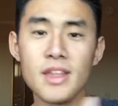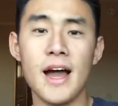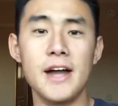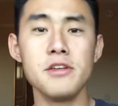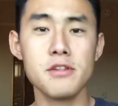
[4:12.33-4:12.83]

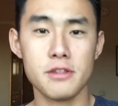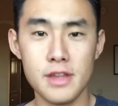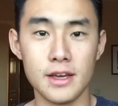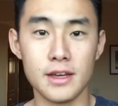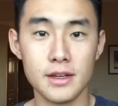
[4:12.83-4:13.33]
How do you
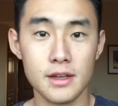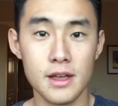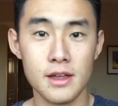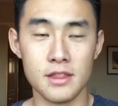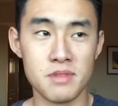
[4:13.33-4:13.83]
think
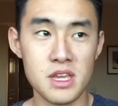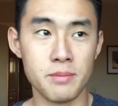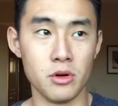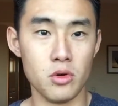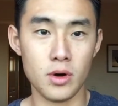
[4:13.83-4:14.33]
the
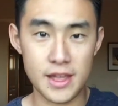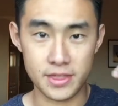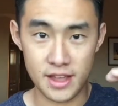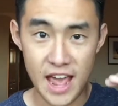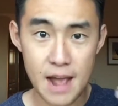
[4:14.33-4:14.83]
people who are
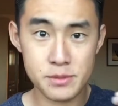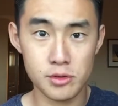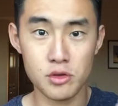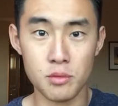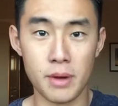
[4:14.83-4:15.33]
at the
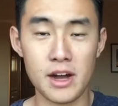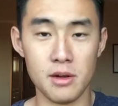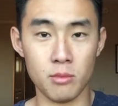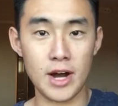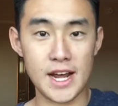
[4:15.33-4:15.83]
absolute
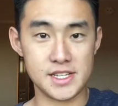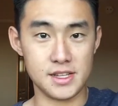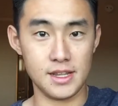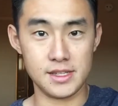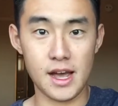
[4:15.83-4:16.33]
bottom rise
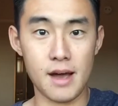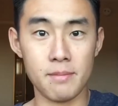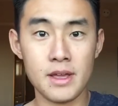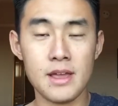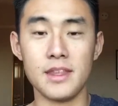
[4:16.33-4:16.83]
to the
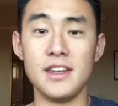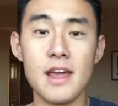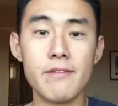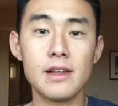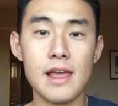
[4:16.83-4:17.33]
top? They
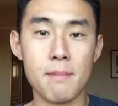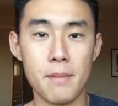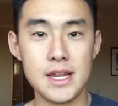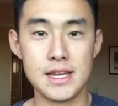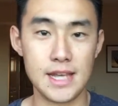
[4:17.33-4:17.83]
never let
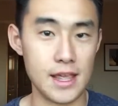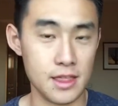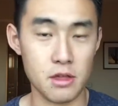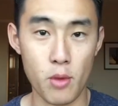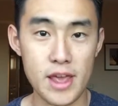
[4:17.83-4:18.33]
money get
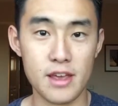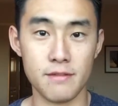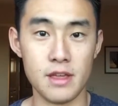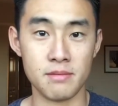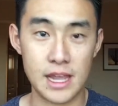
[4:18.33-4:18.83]
in the way
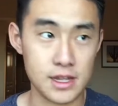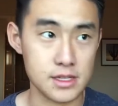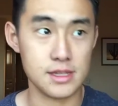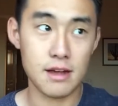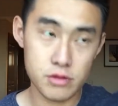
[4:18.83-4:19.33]
of them getting
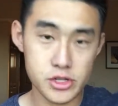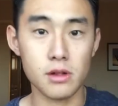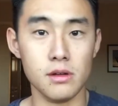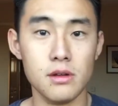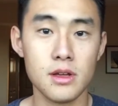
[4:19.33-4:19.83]
to that
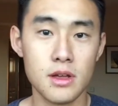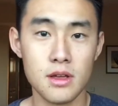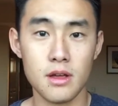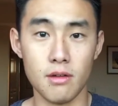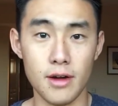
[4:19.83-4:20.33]
result,
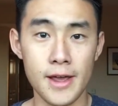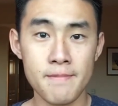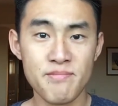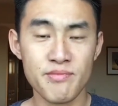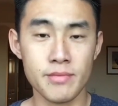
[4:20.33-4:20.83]

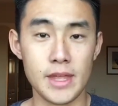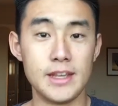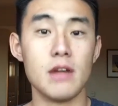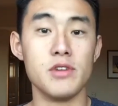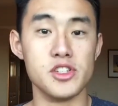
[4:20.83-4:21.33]
right? They
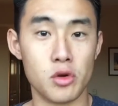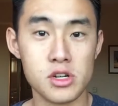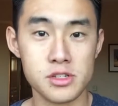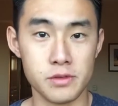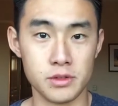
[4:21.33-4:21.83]
get
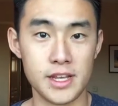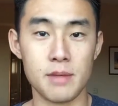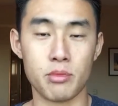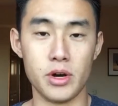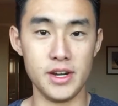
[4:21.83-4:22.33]
resourceful, they
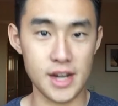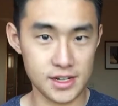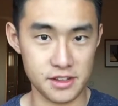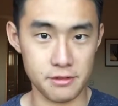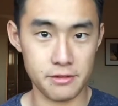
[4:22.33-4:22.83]
get
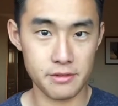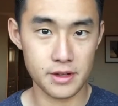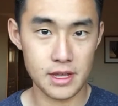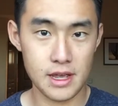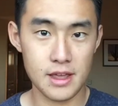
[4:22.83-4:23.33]
productive,
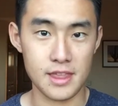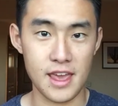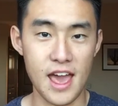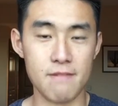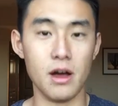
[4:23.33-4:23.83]

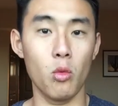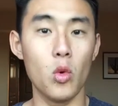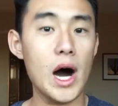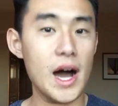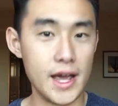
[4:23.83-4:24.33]
they have a
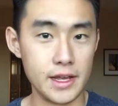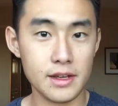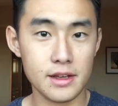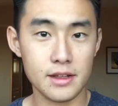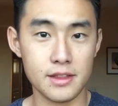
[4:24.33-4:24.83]

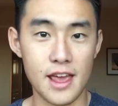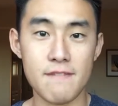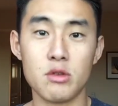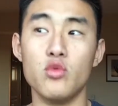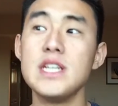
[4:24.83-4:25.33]
why, they
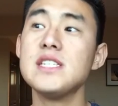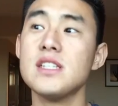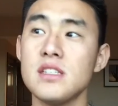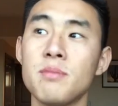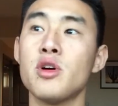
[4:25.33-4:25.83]
have a
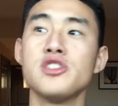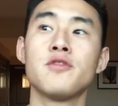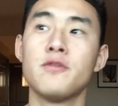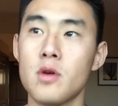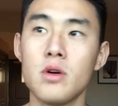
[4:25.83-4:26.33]
reason to push
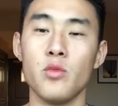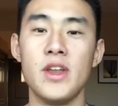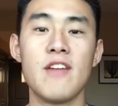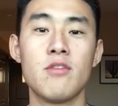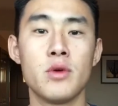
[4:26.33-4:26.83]
forward
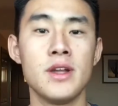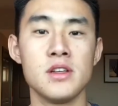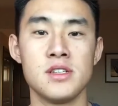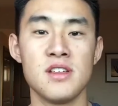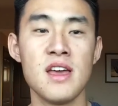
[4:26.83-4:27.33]
when everyone
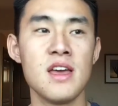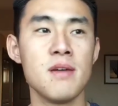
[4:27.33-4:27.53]
else